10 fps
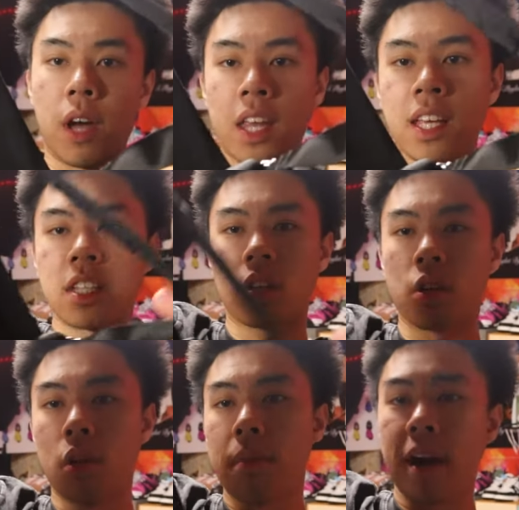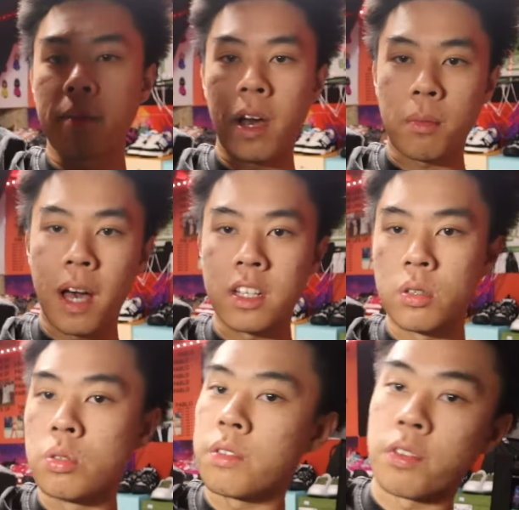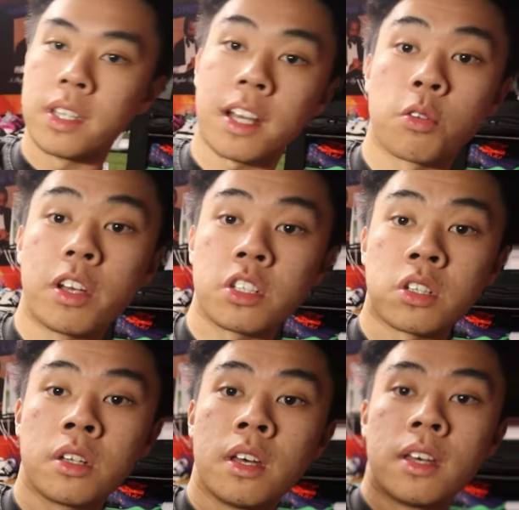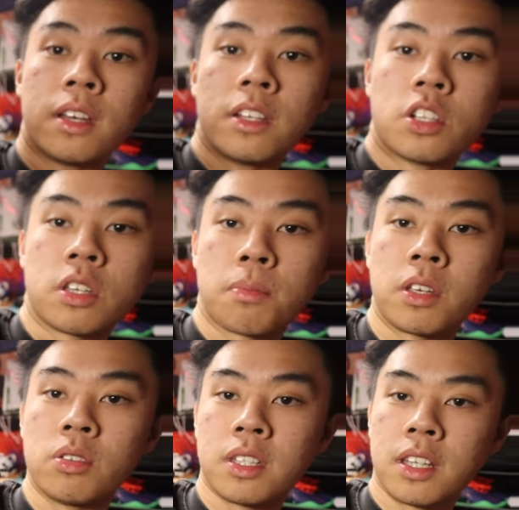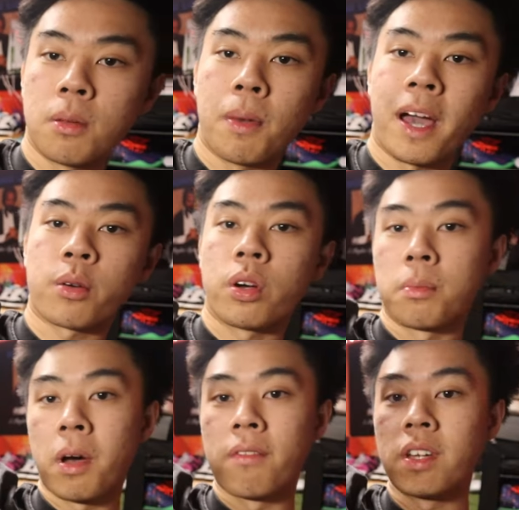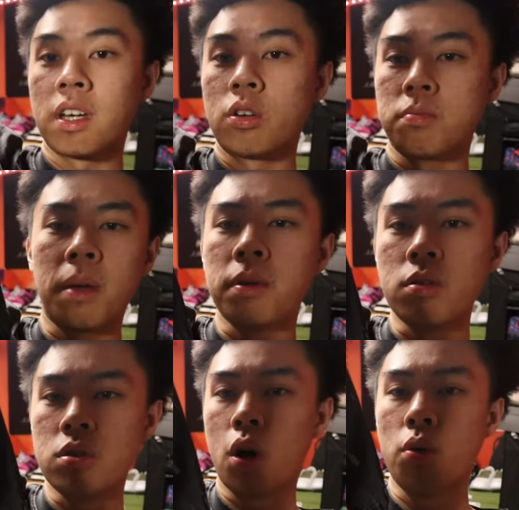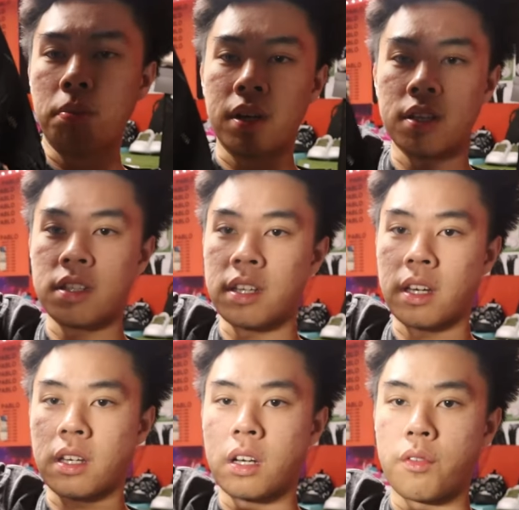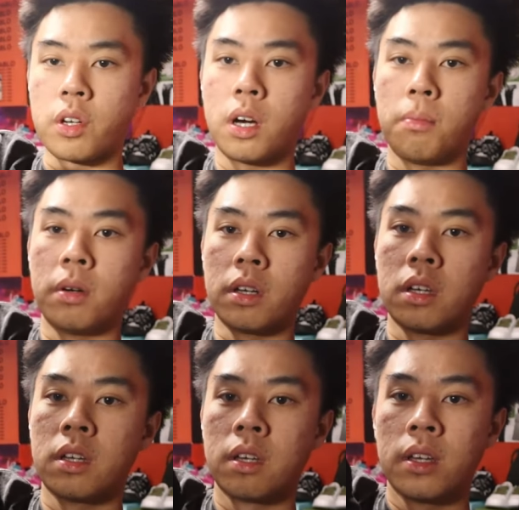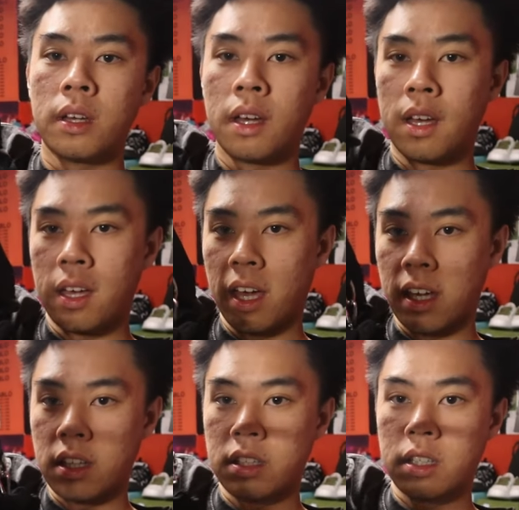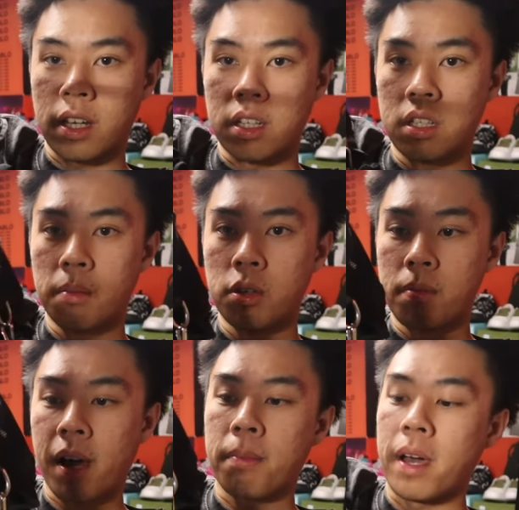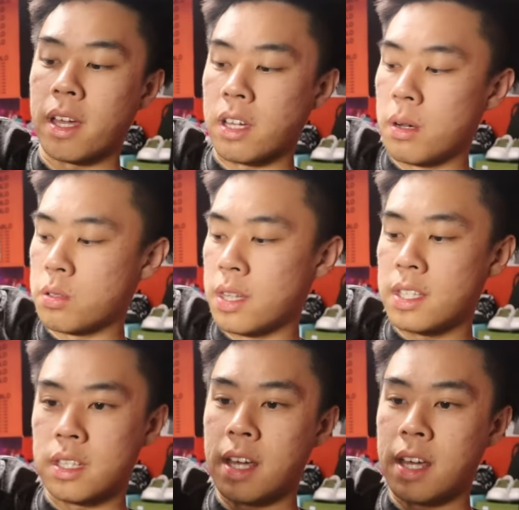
a, I think it's a girl backpack, but I just use it for decoration. Just something you see in the background of my videos. Maybe you don't because it's like covered up, but hey, this is like a W backpack. It comes with these